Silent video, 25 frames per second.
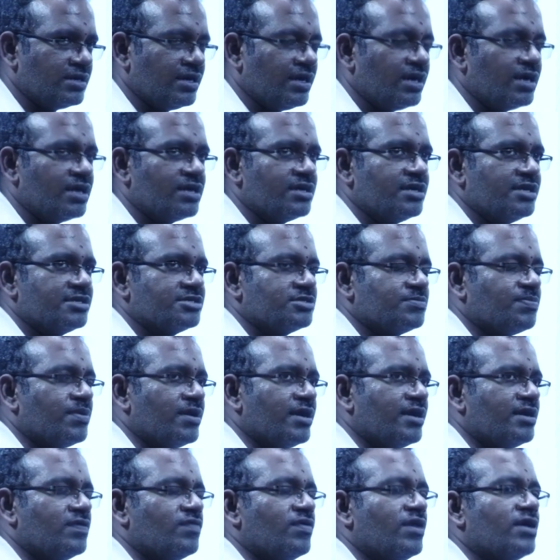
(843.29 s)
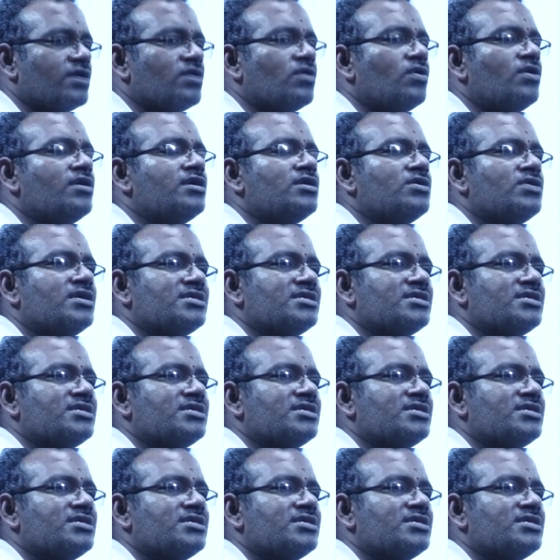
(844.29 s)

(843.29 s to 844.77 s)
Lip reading: I already explained. We are going